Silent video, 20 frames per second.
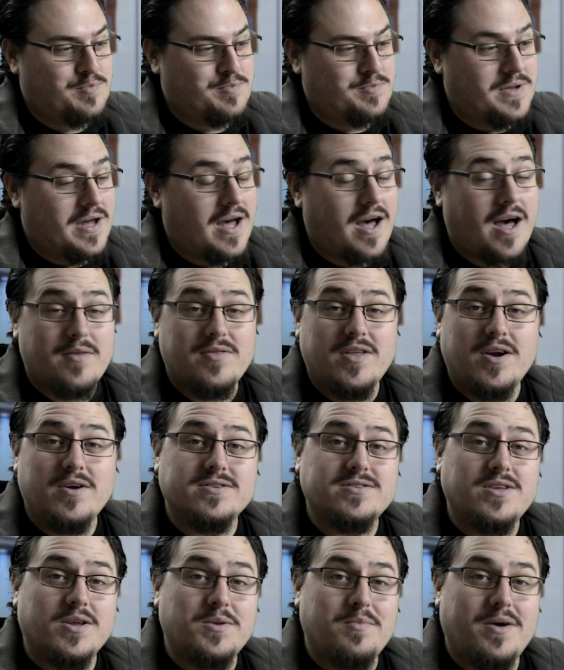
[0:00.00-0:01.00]
There
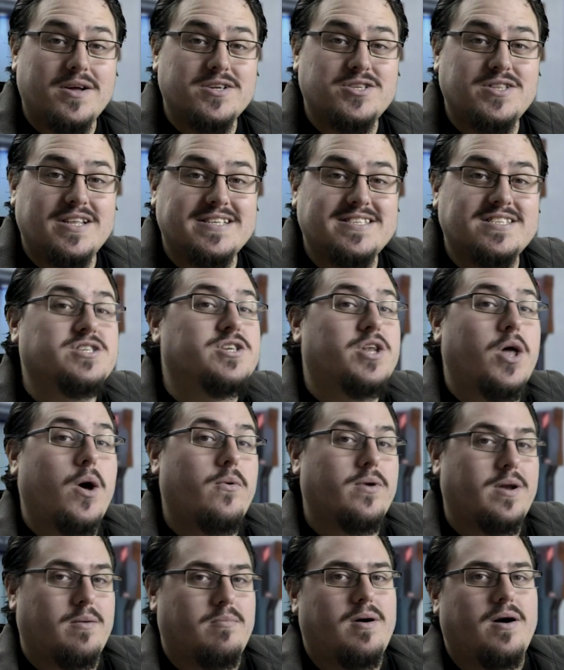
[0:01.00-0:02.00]
is not much that's
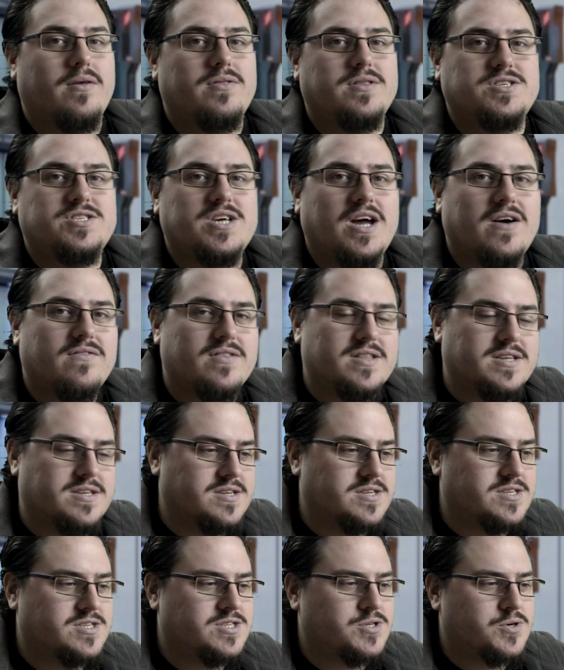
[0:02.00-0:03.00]
known about the Javelin
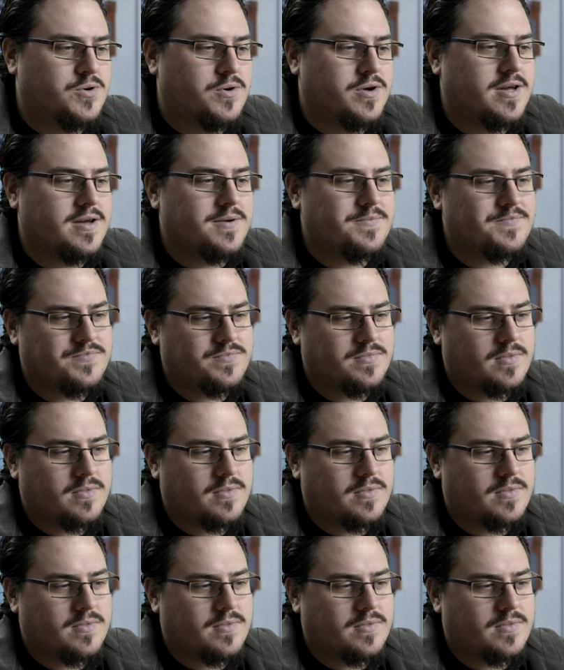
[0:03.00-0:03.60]
destroyer.